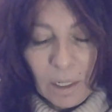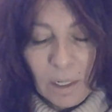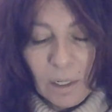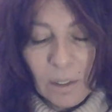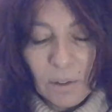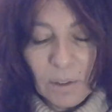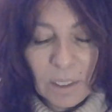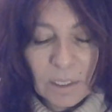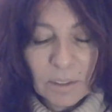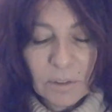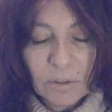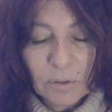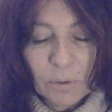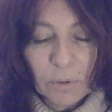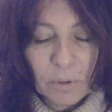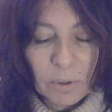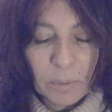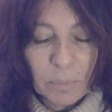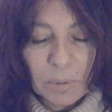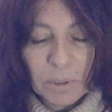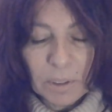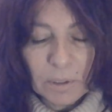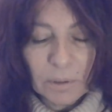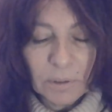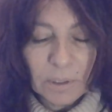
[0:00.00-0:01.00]
All right,
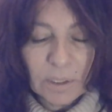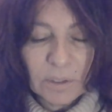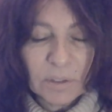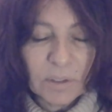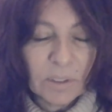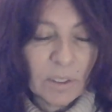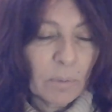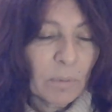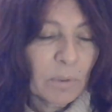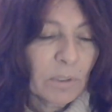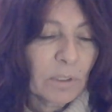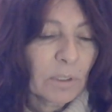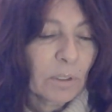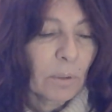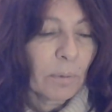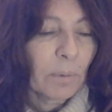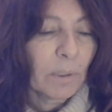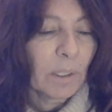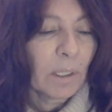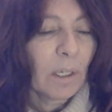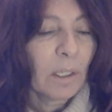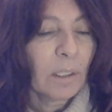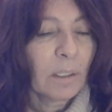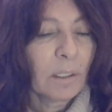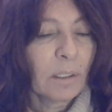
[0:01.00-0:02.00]
Scorpio, let's see what's
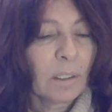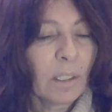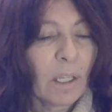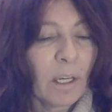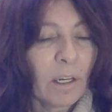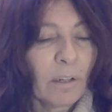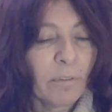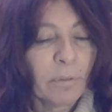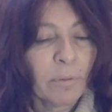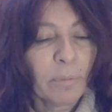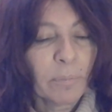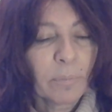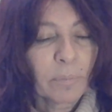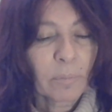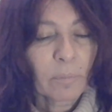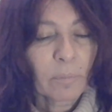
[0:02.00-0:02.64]
going on in love.